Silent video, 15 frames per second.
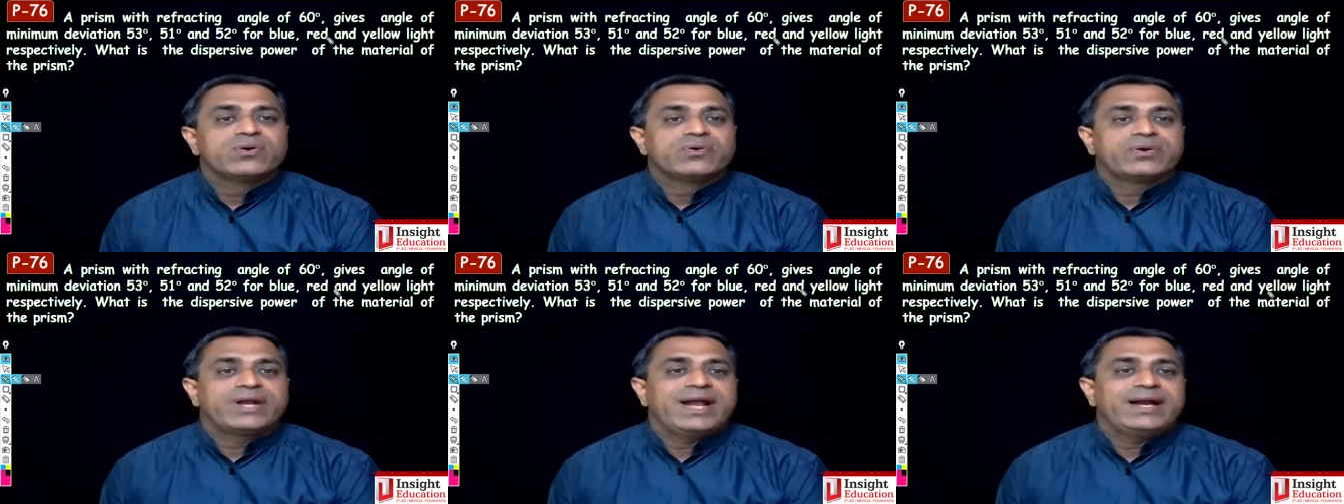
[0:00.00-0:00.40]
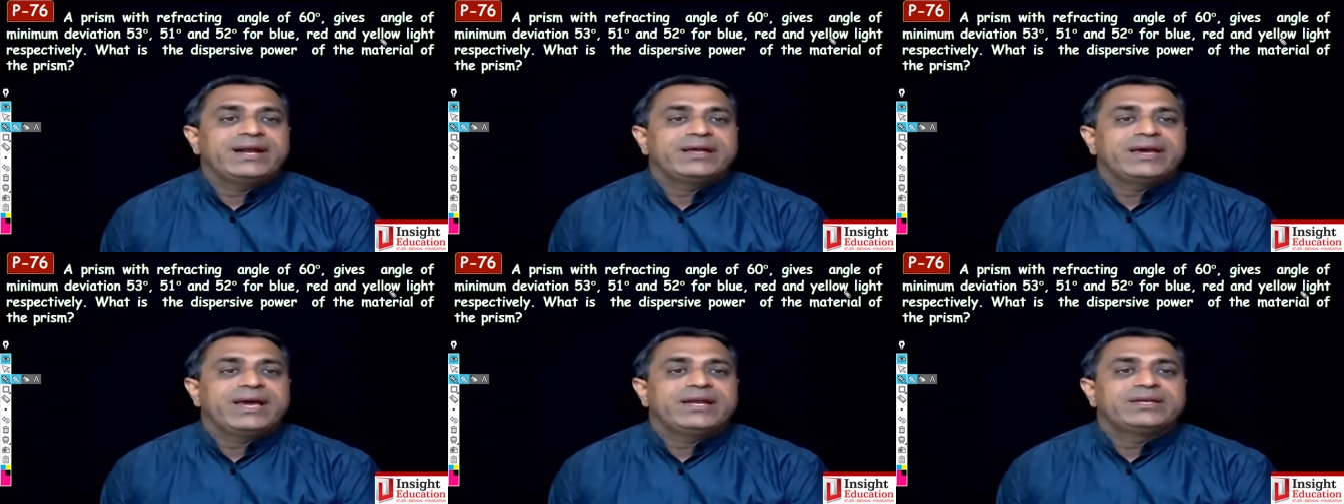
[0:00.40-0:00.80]

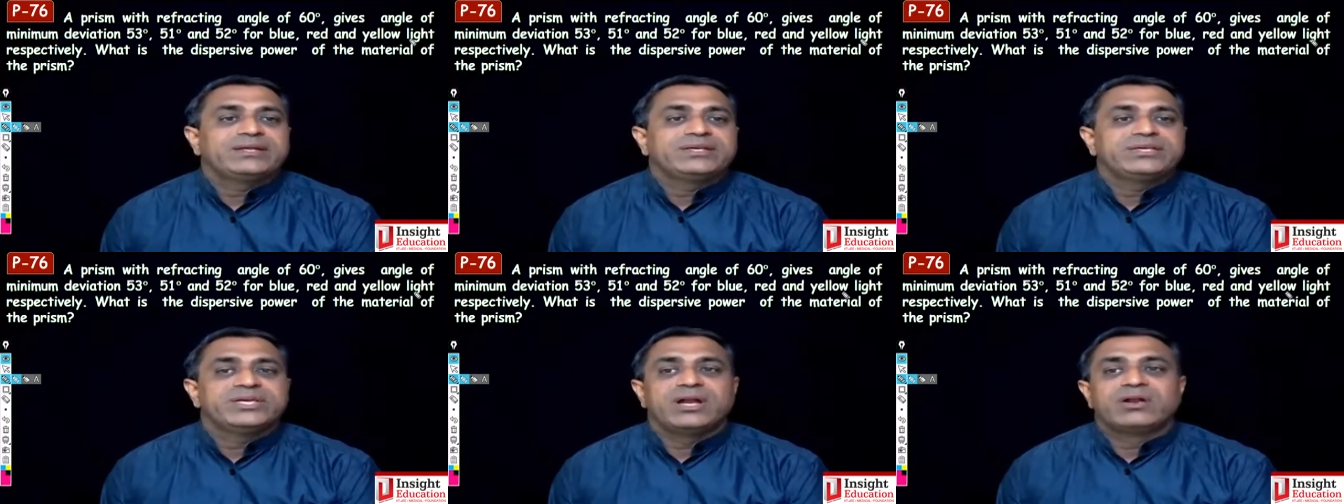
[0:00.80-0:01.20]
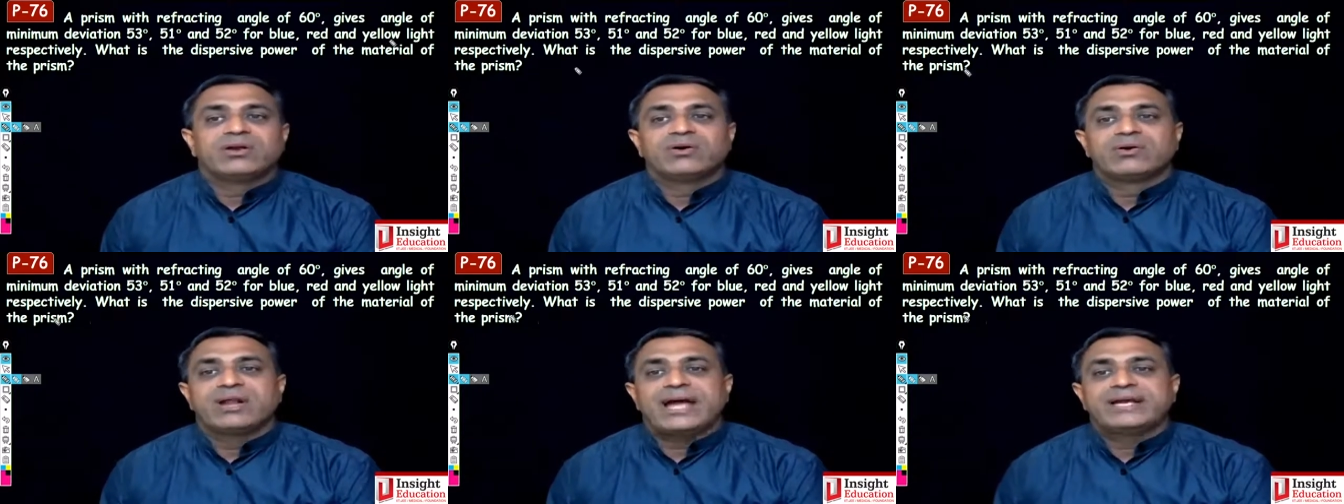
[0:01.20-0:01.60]
red and
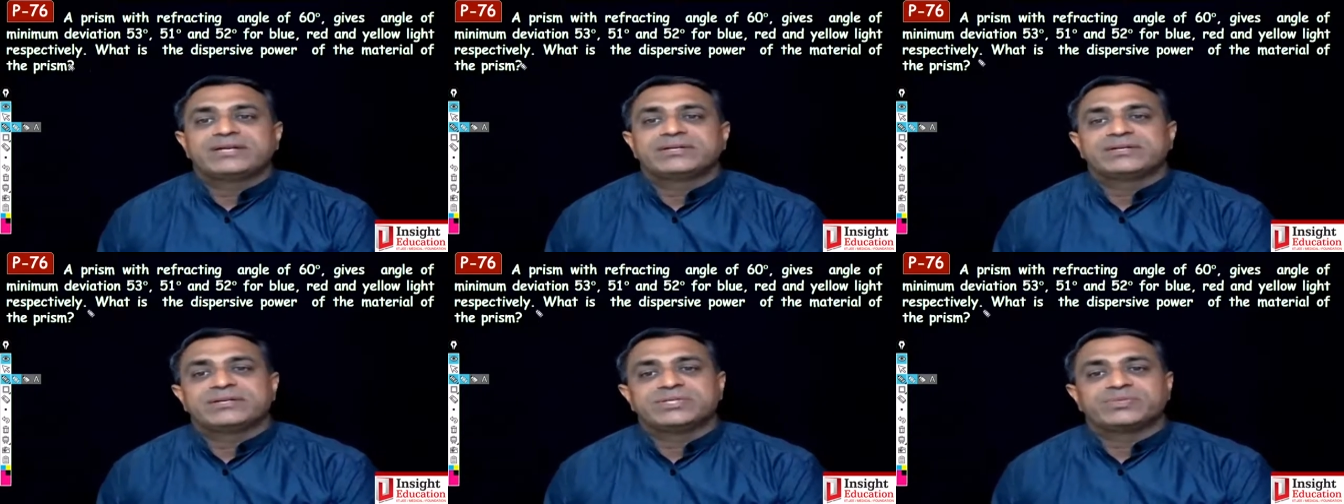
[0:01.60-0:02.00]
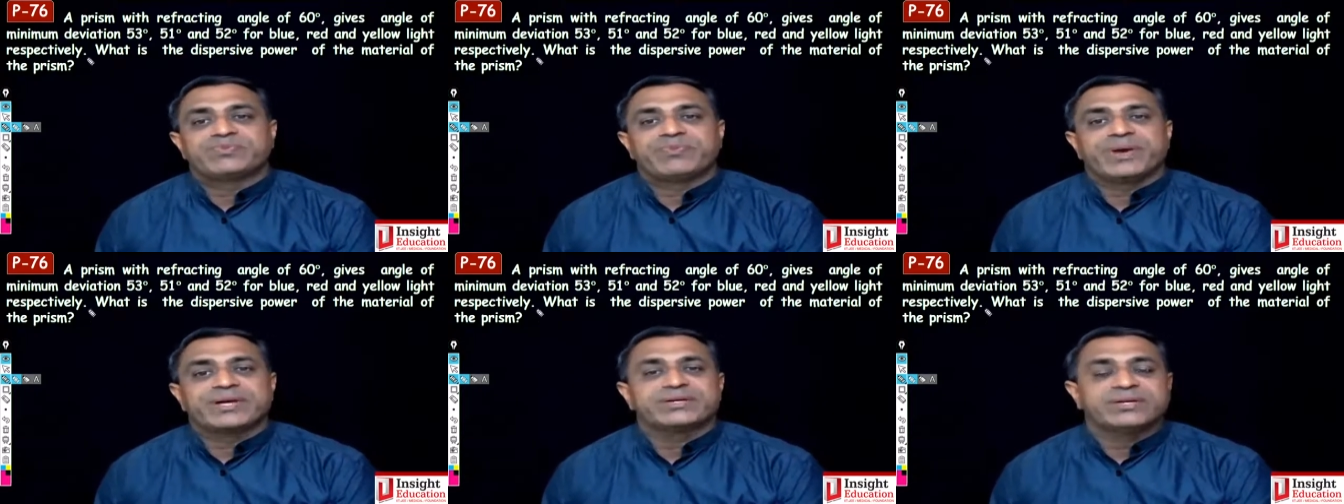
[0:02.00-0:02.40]
yellow light
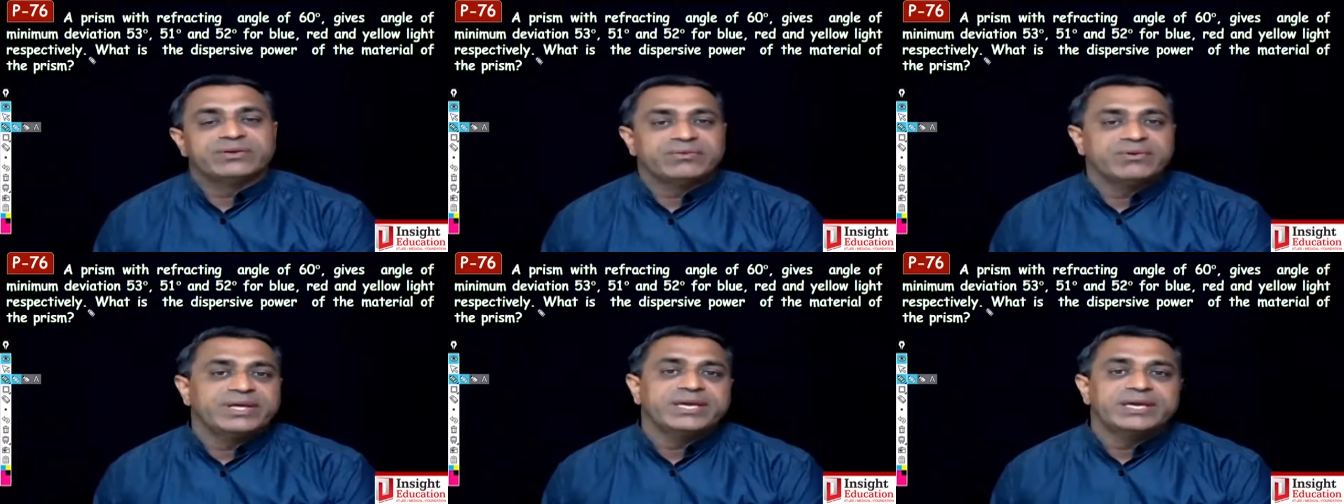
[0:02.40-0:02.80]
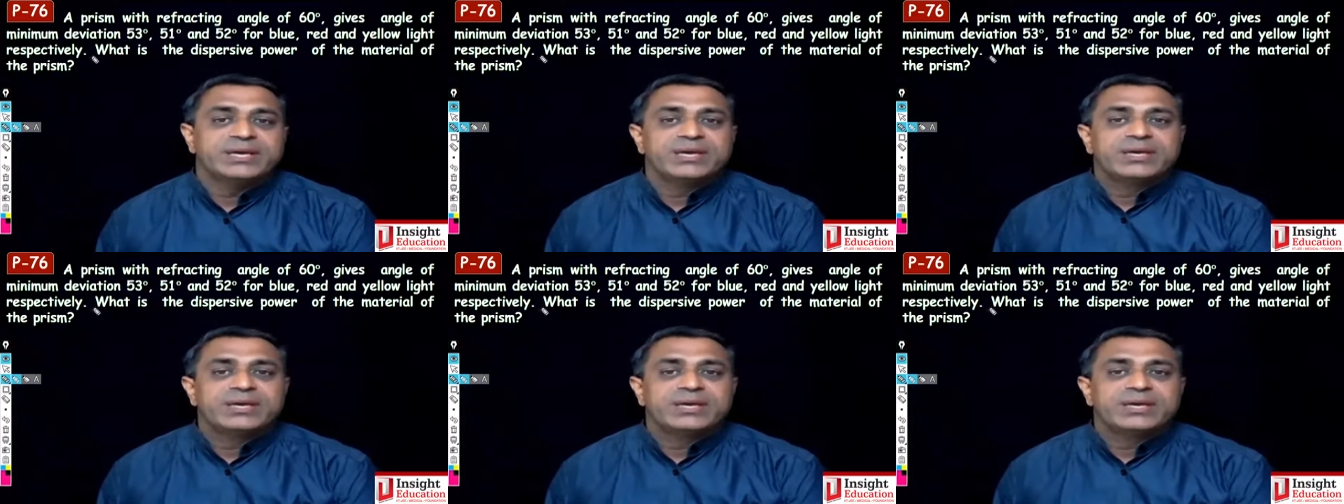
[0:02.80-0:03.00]
respectively.